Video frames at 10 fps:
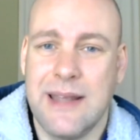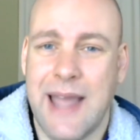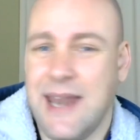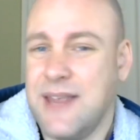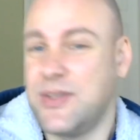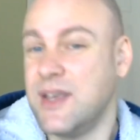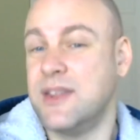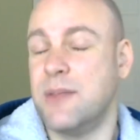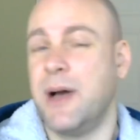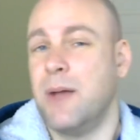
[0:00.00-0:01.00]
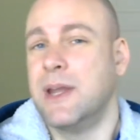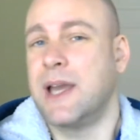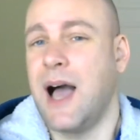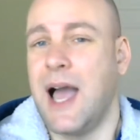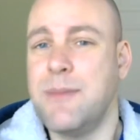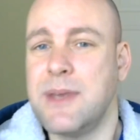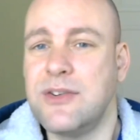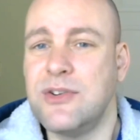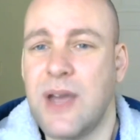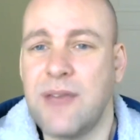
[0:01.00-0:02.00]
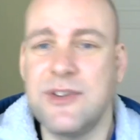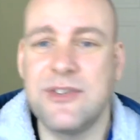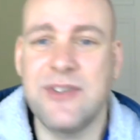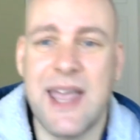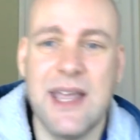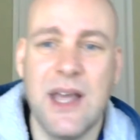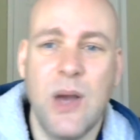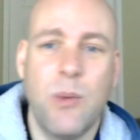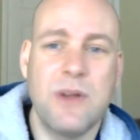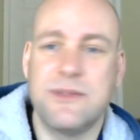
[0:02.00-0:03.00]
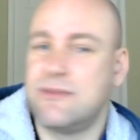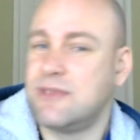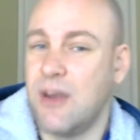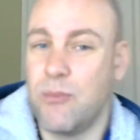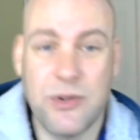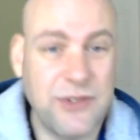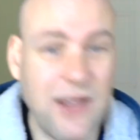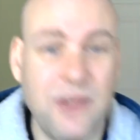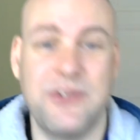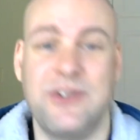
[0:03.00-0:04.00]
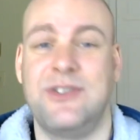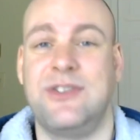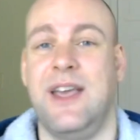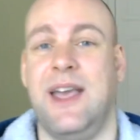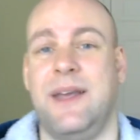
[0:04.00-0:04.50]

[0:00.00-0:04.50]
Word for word: anything in the public eye, because you have to say what someone tells you to say.